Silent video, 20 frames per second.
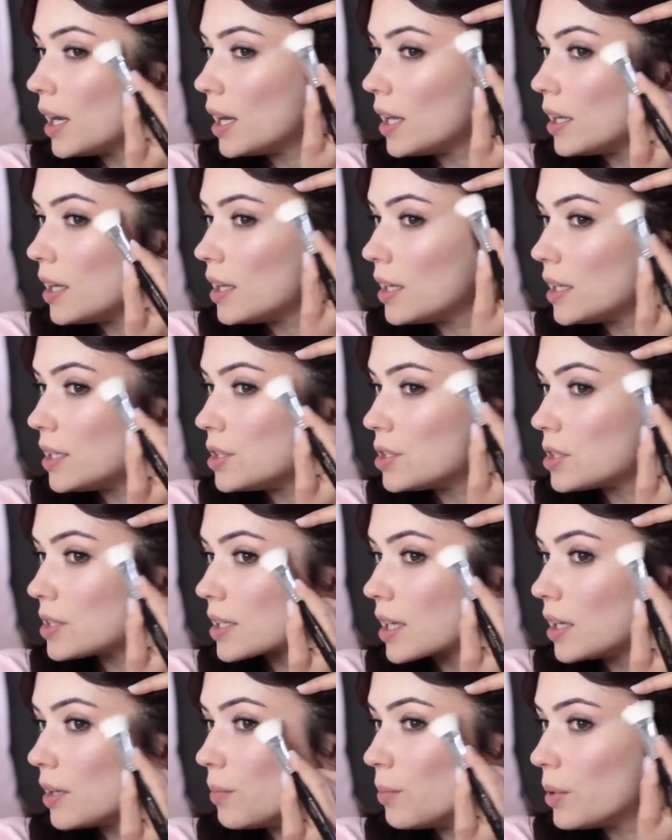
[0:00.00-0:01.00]
And then just
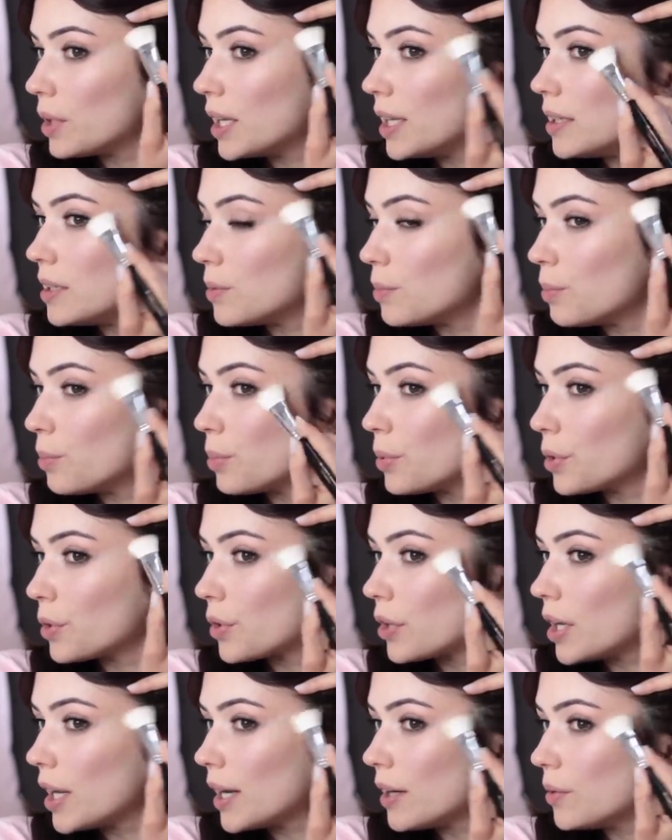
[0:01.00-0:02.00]
kind of blend and
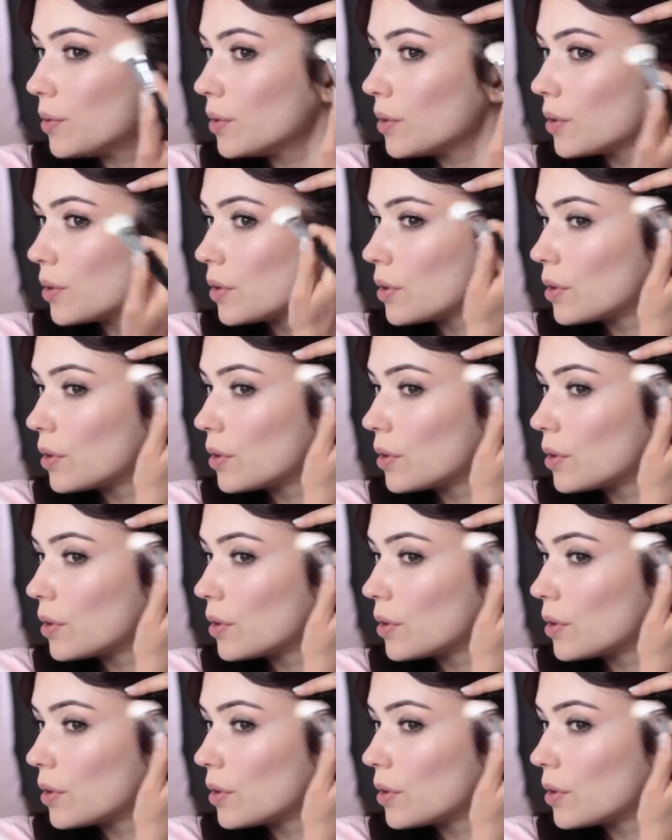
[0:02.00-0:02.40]
blur it out.